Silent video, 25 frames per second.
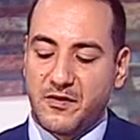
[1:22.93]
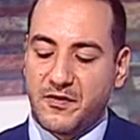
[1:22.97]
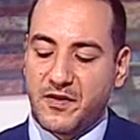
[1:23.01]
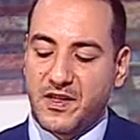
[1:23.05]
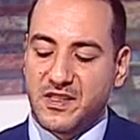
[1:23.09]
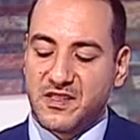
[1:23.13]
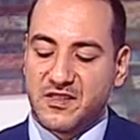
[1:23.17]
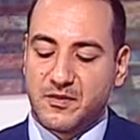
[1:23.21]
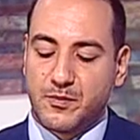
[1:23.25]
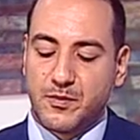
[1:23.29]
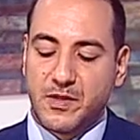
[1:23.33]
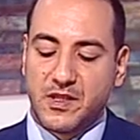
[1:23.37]

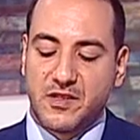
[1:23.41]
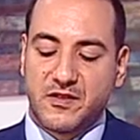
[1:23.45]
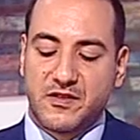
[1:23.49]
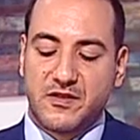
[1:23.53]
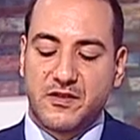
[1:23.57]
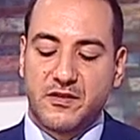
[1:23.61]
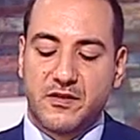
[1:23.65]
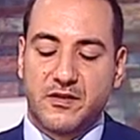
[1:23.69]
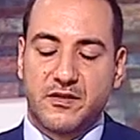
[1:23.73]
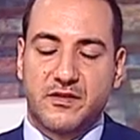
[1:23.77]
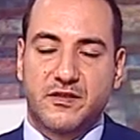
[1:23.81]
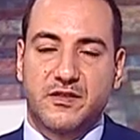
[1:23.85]
defense
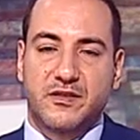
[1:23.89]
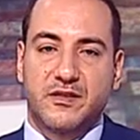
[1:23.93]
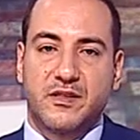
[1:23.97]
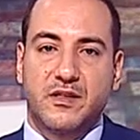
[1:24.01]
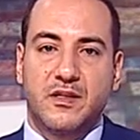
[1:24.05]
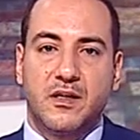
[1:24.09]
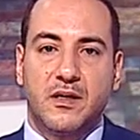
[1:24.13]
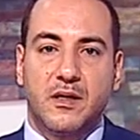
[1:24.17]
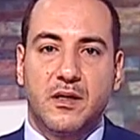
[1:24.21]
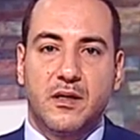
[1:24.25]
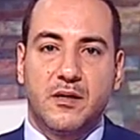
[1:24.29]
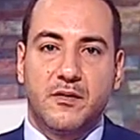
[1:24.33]

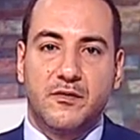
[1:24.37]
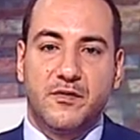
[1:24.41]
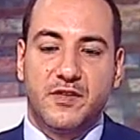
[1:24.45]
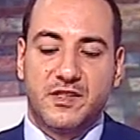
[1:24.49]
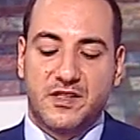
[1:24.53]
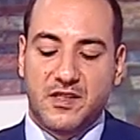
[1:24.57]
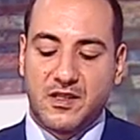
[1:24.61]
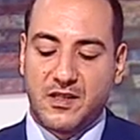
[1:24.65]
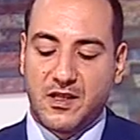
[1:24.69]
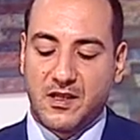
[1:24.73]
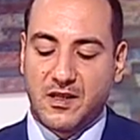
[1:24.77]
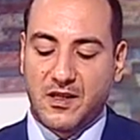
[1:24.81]
ministers
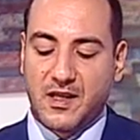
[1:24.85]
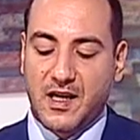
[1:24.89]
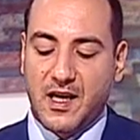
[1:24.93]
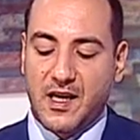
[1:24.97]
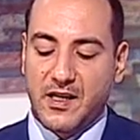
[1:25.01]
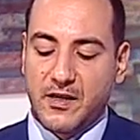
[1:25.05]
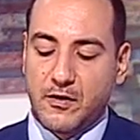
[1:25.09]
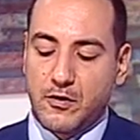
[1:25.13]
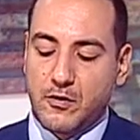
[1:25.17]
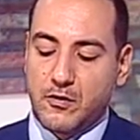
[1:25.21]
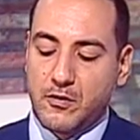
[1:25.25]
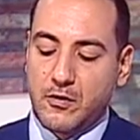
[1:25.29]
visited
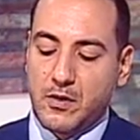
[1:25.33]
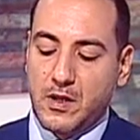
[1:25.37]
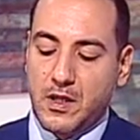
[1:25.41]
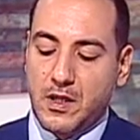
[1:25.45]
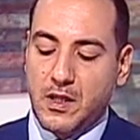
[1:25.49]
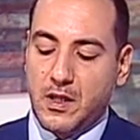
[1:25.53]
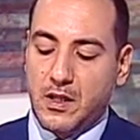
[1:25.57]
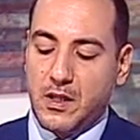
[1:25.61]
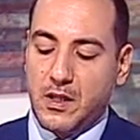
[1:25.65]
Cairo,